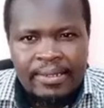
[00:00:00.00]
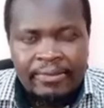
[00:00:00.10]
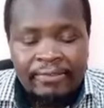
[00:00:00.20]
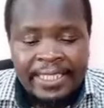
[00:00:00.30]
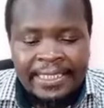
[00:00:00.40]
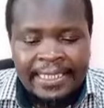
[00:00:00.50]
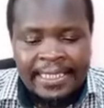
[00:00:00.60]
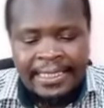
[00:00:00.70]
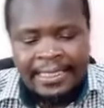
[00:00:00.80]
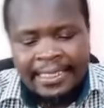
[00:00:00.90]
The
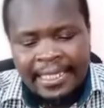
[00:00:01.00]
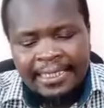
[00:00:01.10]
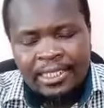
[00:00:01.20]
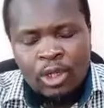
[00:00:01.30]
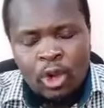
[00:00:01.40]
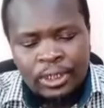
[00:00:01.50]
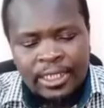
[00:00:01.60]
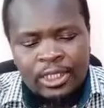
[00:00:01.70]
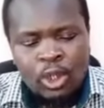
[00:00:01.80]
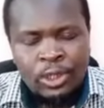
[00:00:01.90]
seat is getting hot
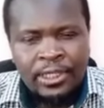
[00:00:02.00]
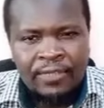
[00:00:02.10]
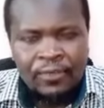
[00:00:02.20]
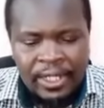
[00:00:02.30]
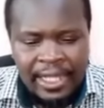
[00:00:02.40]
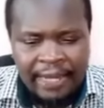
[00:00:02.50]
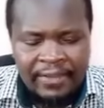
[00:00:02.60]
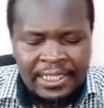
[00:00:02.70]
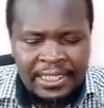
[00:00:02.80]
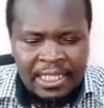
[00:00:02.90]
and hotter for Rigathi
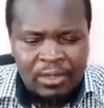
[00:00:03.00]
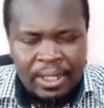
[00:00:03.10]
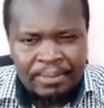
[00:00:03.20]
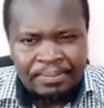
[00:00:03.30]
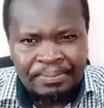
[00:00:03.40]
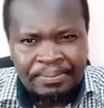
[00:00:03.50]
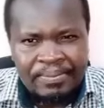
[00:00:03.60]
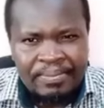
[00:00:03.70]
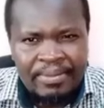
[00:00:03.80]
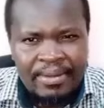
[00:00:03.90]
Gachagua.
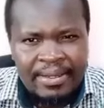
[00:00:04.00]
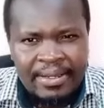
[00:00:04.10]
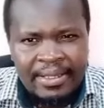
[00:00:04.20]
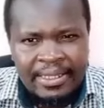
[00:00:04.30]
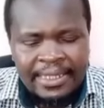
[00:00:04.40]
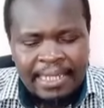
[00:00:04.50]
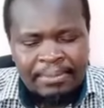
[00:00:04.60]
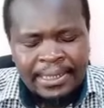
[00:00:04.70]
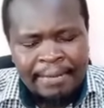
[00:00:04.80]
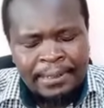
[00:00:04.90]

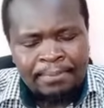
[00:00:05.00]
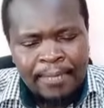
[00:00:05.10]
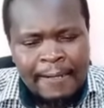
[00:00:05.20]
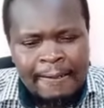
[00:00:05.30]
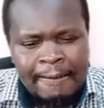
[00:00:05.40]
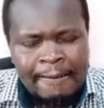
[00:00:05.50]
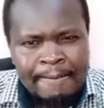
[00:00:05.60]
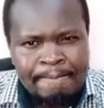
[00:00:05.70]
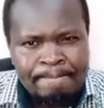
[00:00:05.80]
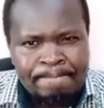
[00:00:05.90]
Sometimes back,
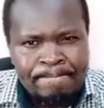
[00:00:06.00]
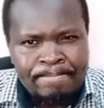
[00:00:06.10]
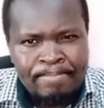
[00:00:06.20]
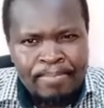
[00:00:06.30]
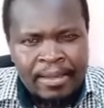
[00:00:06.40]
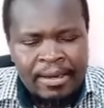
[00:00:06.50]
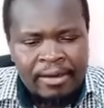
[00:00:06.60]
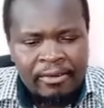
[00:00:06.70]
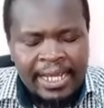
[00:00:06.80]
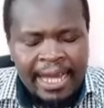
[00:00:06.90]

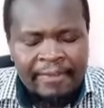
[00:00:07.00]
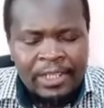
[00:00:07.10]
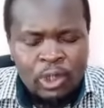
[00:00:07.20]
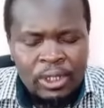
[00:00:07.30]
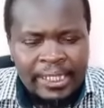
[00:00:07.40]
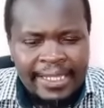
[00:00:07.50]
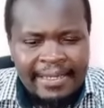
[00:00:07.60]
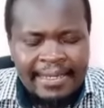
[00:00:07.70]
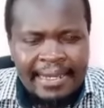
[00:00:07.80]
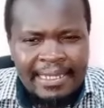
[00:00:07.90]
Rigathi told
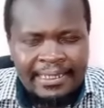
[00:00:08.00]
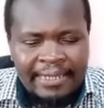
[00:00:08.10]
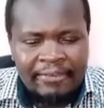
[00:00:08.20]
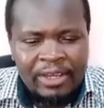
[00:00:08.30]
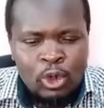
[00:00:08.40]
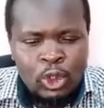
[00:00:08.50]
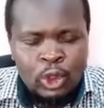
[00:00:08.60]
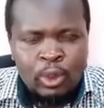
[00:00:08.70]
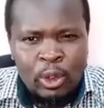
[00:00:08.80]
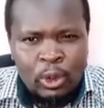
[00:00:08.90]
Kenyans that the courts
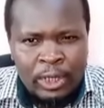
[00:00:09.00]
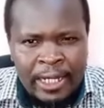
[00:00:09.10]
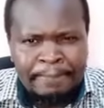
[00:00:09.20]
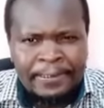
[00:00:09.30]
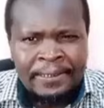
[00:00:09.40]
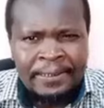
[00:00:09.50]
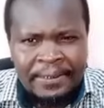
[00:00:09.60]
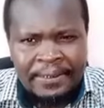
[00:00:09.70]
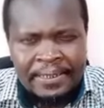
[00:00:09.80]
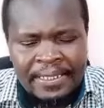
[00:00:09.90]
were
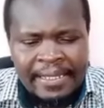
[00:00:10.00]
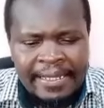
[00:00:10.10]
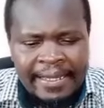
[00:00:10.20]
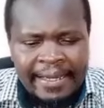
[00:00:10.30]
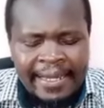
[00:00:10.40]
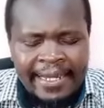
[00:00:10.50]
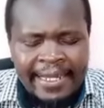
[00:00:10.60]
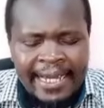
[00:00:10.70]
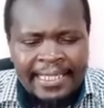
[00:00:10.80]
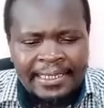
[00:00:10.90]
corrupt and he
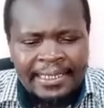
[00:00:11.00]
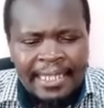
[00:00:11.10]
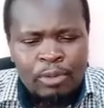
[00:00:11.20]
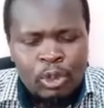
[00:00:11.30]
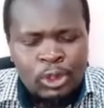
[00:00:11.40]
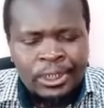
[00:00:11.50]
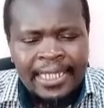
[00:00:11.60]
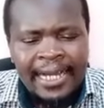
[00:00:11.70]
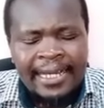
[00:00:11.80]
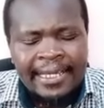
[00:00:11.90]
had some
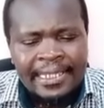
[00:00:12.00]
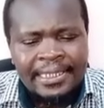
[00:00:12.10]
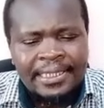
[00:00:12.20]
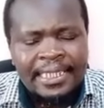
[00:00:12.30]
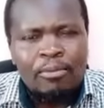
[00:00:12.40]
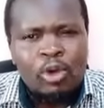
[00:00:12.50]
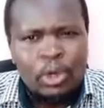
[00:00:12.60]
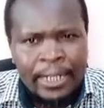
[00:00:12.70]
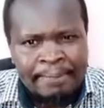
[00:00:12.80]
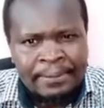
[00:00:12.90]
dossier against some
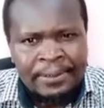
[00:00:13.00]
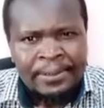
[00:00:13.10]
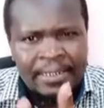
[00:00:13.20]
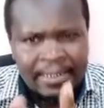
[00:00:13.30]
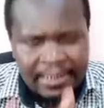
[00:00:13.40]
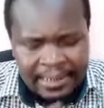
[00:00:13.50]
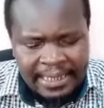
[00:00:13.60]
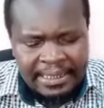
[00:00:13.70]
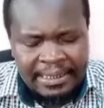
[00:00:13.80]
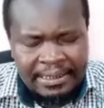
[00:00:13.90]
corrupt
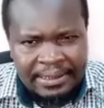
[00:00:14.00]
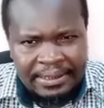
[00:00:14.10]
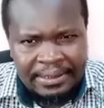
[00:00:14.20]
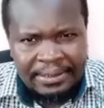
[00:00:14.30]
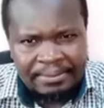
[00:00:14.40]
judges.